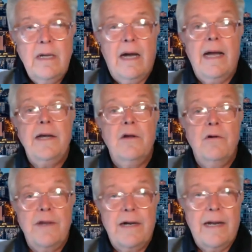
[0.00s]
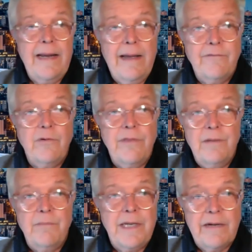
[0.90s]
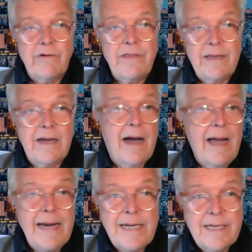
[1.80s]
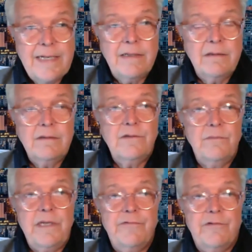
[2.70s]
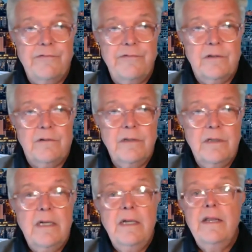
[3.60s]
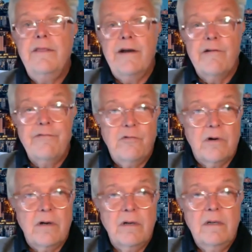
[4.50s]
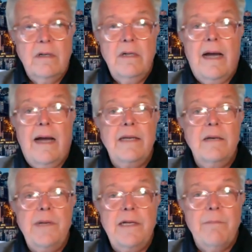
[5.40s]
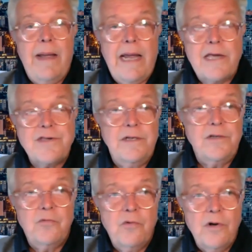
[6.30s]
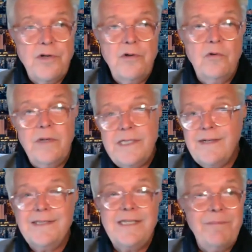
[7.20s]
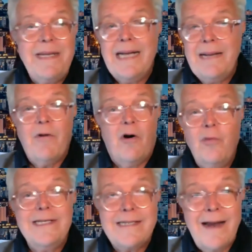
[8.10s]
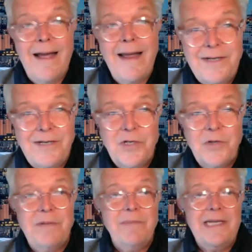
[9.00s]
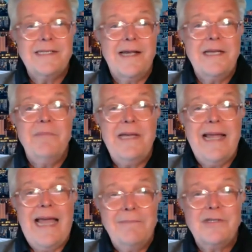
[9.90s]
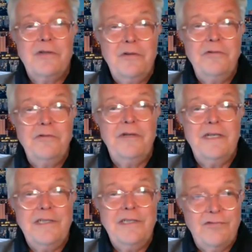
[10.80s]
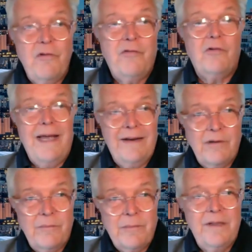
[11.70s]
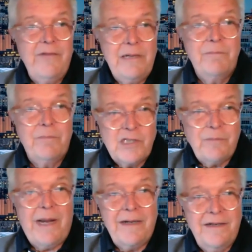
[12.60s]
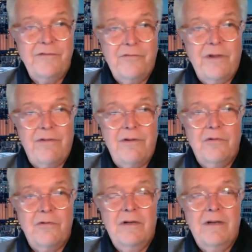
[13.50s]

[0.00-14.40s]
I know that I have within me everything I need to be fulfilled. Therefore, I can be compassionate toward you, which doesn't mean I'm always kind to you. It means I can be absolutely truthful and from a loving perspective with you.